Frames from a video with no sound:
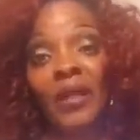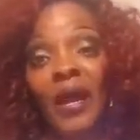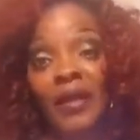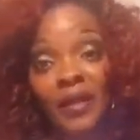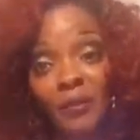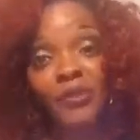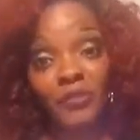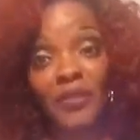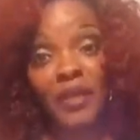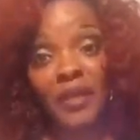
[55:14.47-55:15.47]
I hear what you're
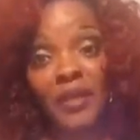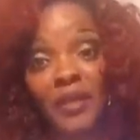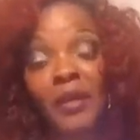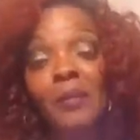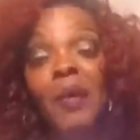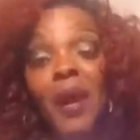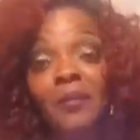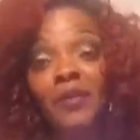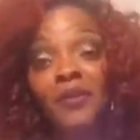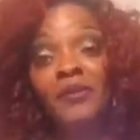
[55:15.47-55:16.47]
saying, but
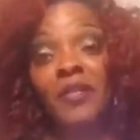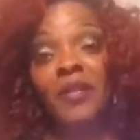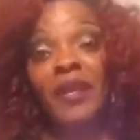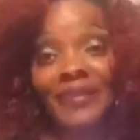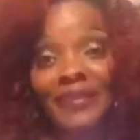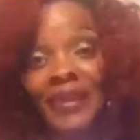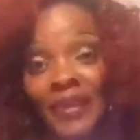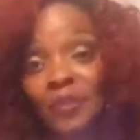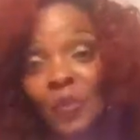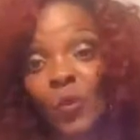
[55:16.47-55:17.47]
I'm thirsty. And they
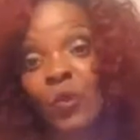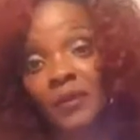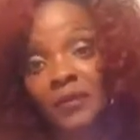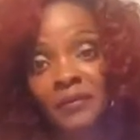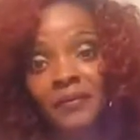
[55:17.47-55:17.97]
got the water.